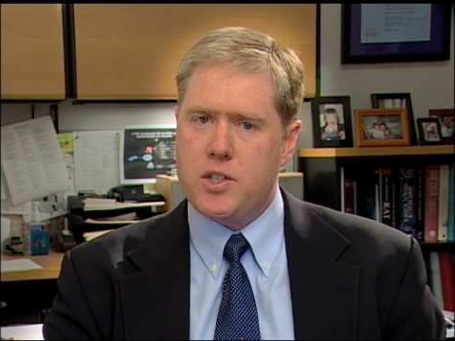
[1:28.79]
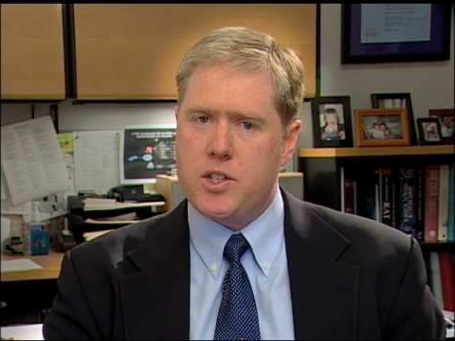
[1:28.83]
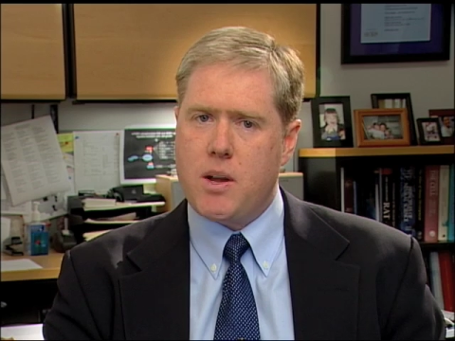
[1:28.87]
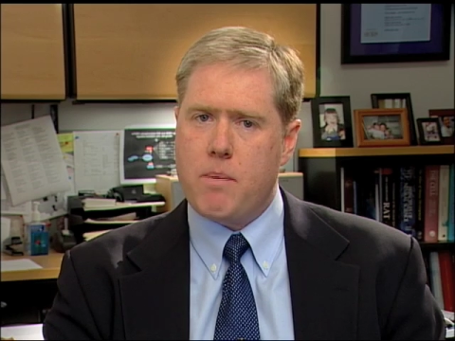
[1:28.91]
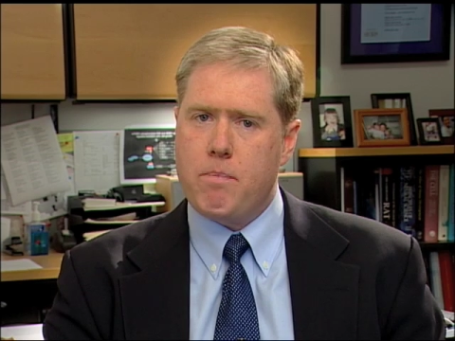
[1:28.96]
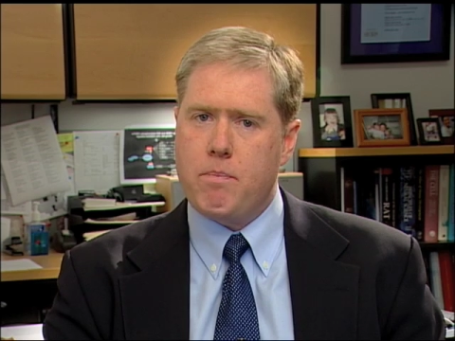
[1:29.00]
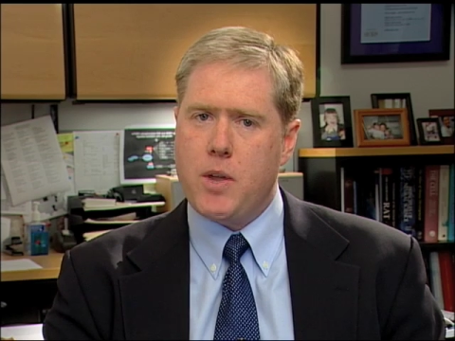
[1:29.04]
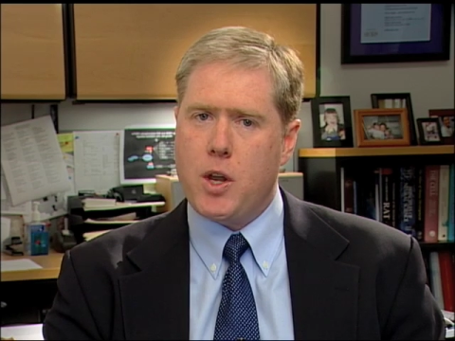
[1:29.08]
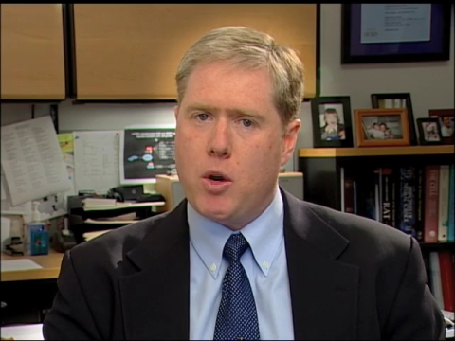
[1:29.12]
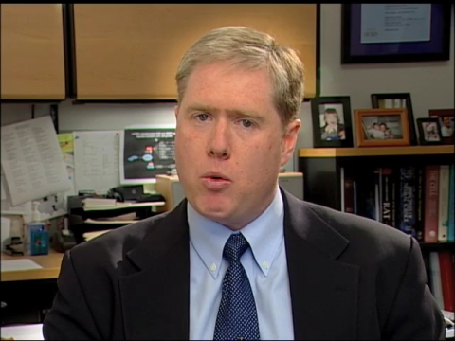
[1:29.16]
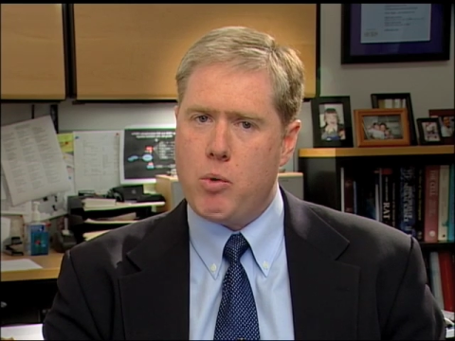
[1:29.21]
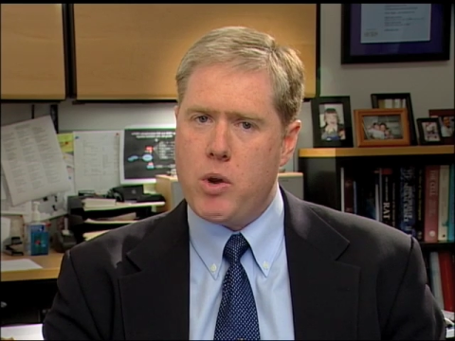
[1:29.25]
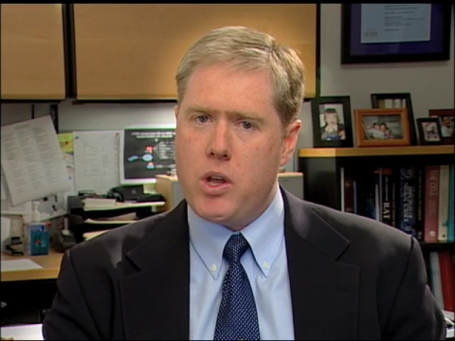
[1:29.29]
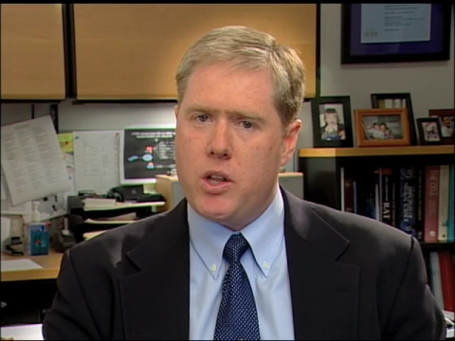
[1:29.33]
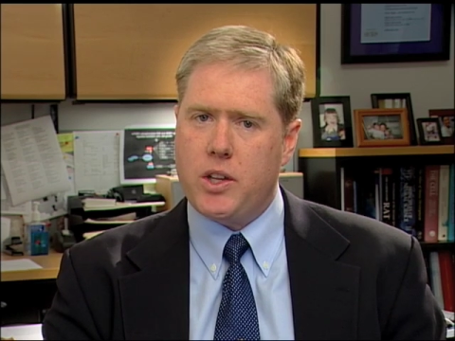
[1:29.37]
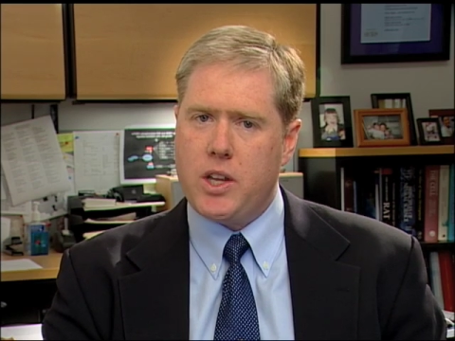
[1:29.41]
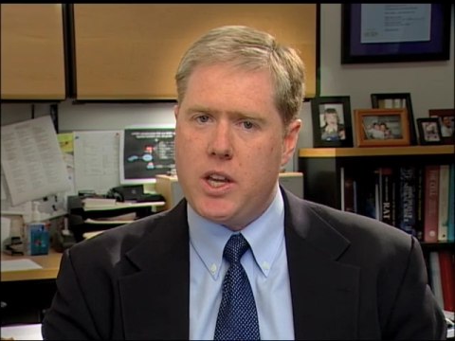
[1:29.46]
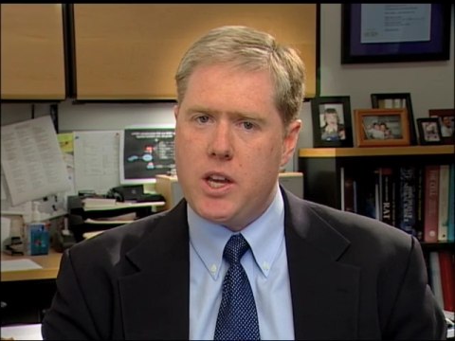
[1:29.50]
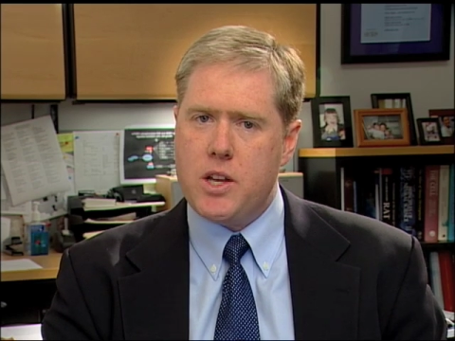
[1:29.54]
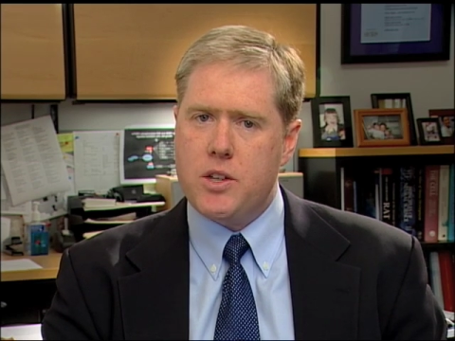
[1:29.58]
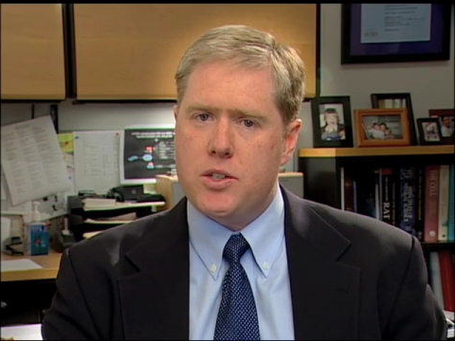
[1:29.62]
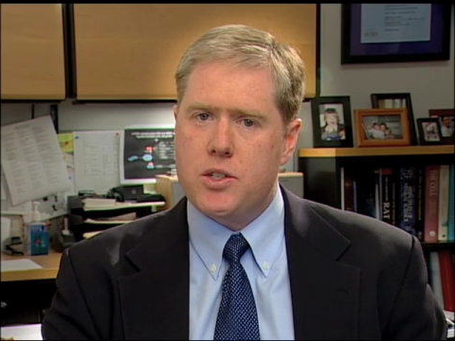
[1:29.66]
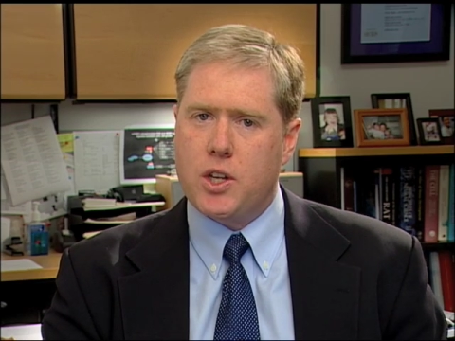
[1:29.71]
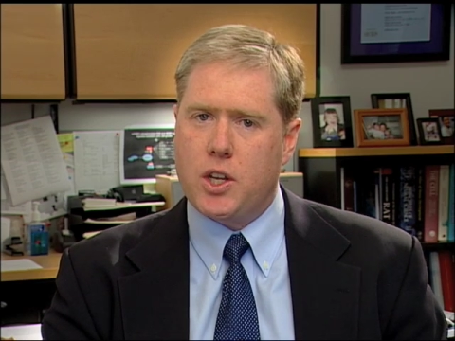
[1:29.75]
something
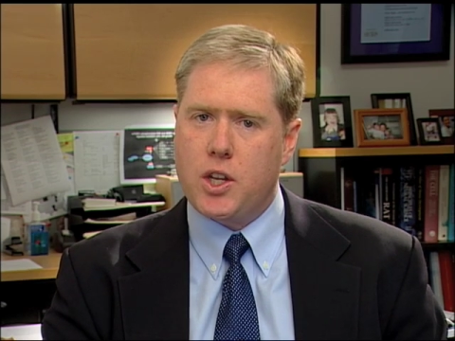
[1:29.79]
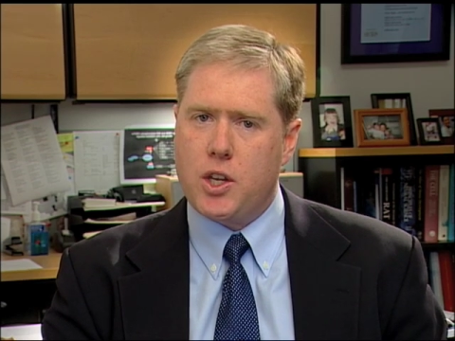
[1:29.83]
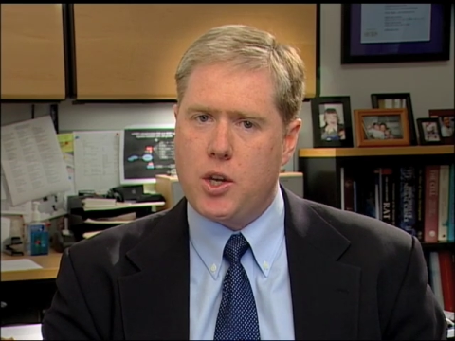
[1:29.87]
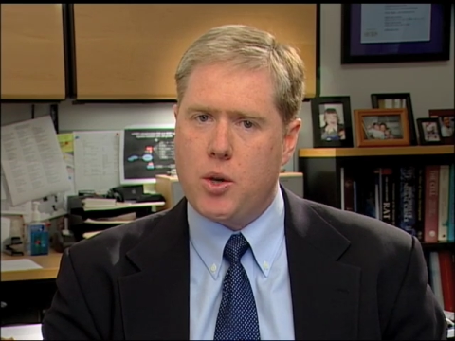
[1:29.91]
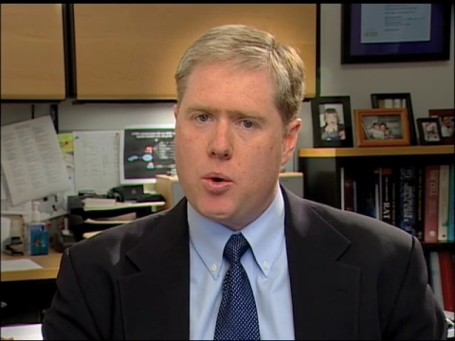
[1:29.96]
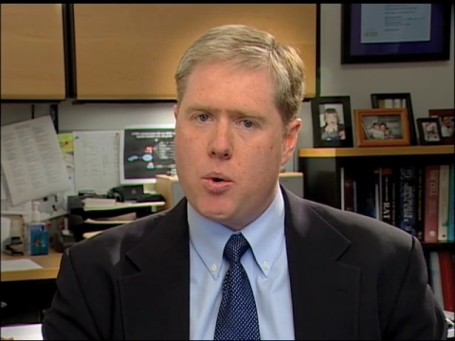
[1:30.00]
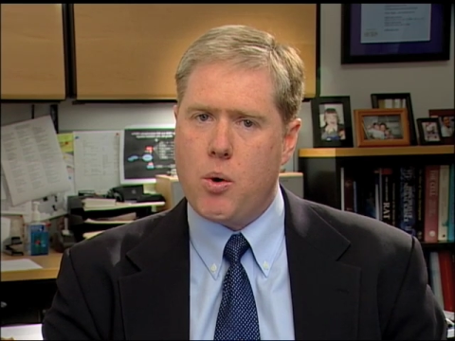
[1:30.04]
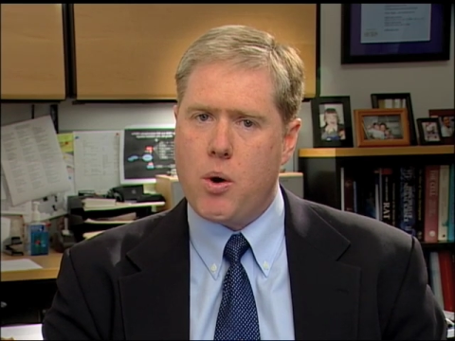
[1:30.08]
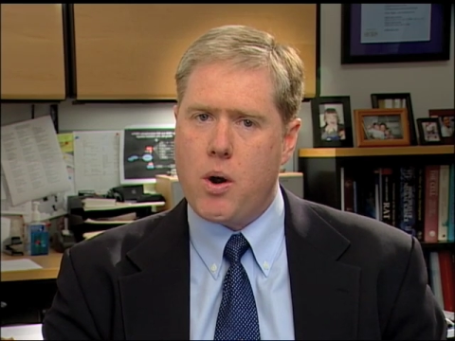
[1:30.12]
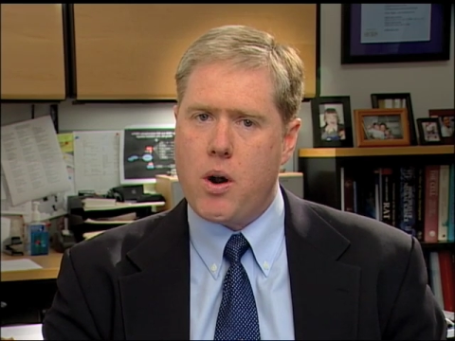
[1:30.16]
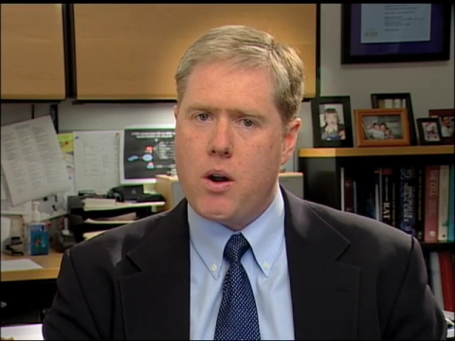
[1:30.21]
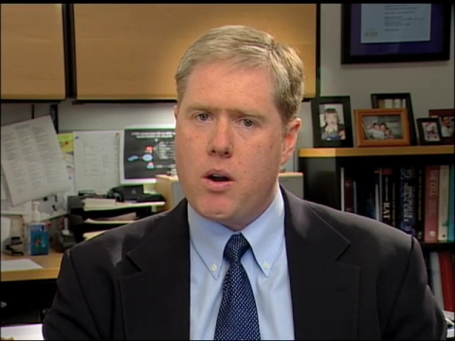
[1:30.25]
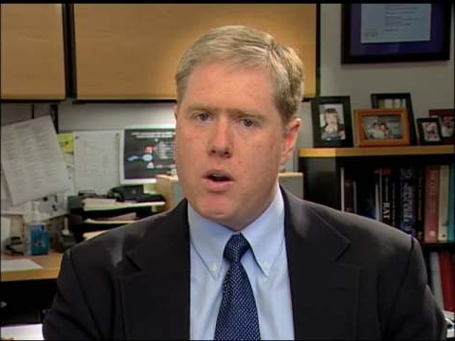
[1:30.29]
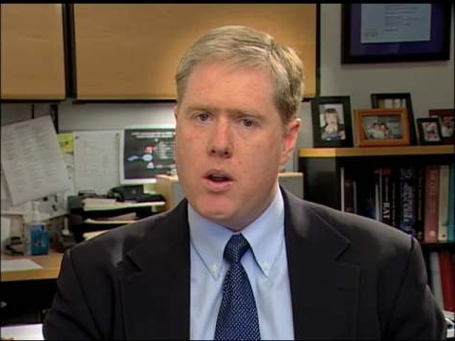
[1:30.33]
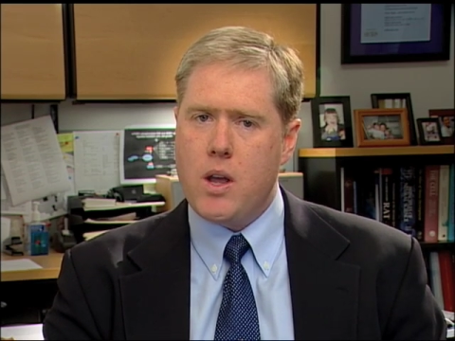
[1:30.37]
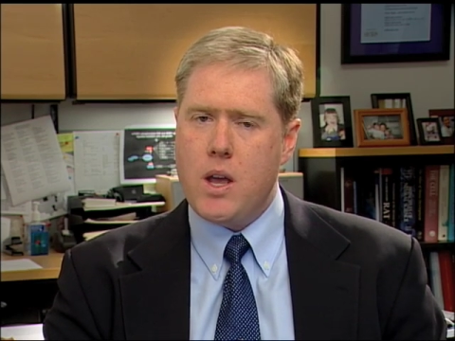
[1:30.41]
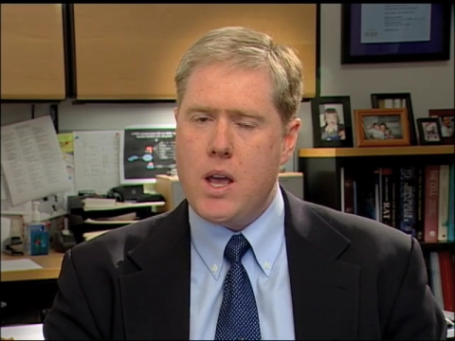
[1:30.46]
really is a cure,